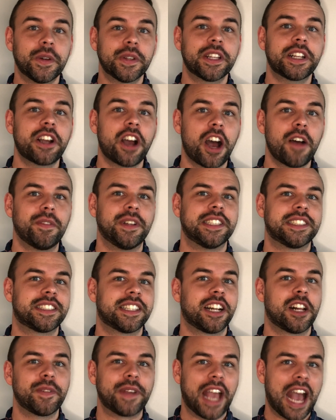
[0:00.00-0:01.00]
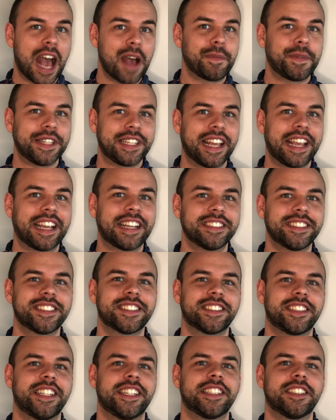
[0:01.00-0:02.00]
know in the comments and I'll be happy to
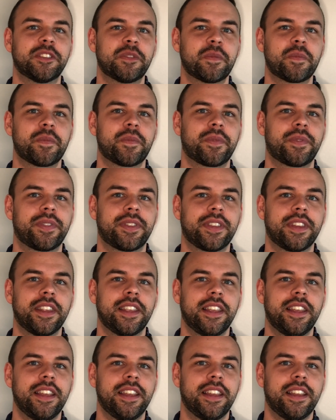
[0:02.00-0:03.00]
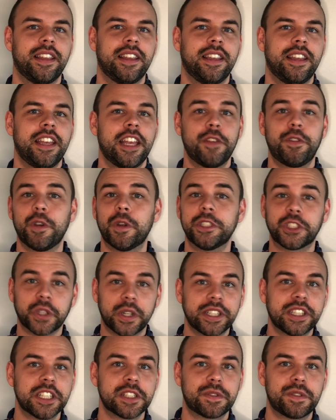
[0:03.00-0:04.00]
answer it. If you
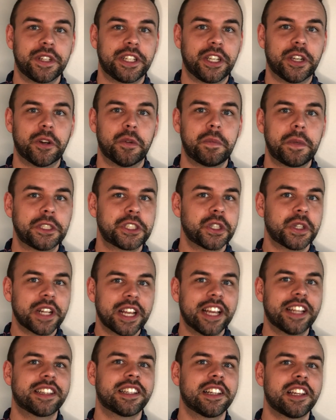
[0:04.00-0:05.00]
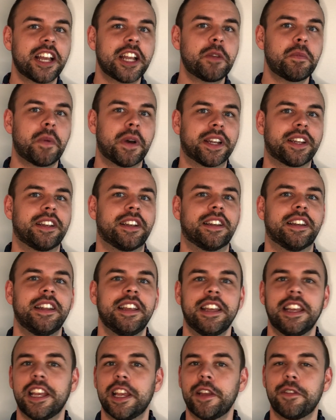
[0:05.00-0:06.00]
enjoyed this video, be sure to hit the like
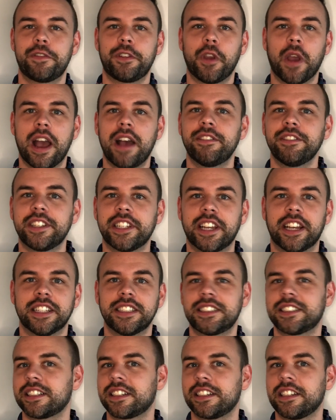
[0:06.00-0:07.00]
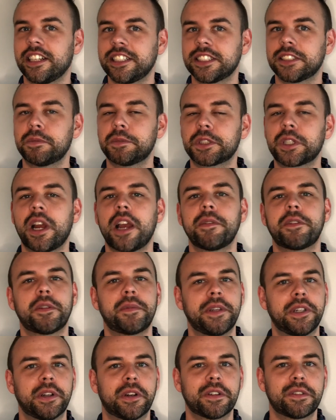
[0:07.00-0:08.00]
button if you haven't yet, click subscribe
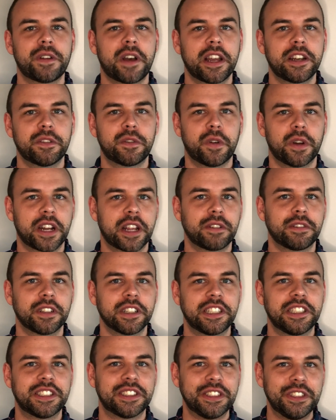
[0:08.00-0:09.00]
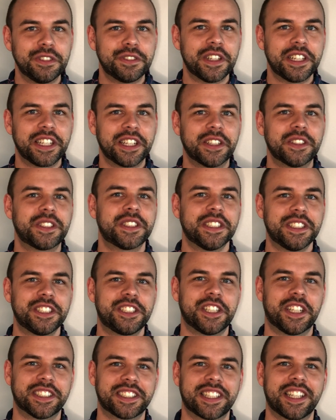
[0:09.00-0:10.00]
to be notified of when I release new videos
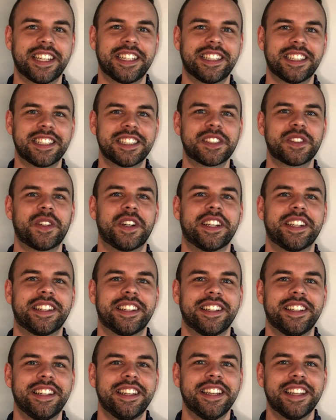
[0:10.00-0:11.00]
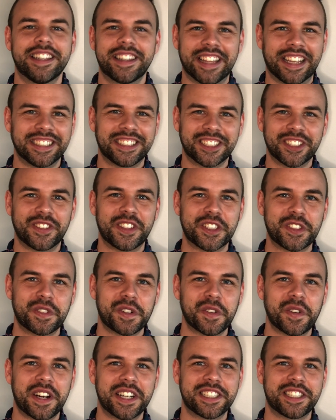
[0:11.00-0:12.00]
just like this one. Thanks so much
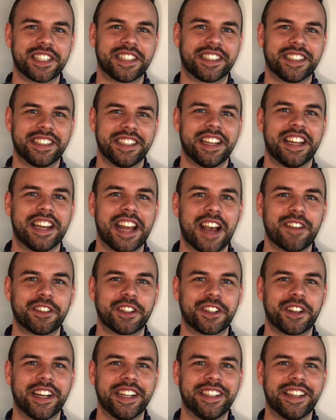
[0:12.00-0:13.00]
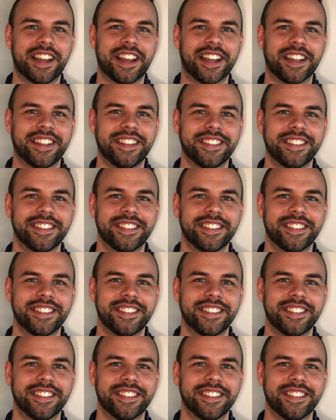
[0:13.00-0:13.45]
for watching, and have a great day.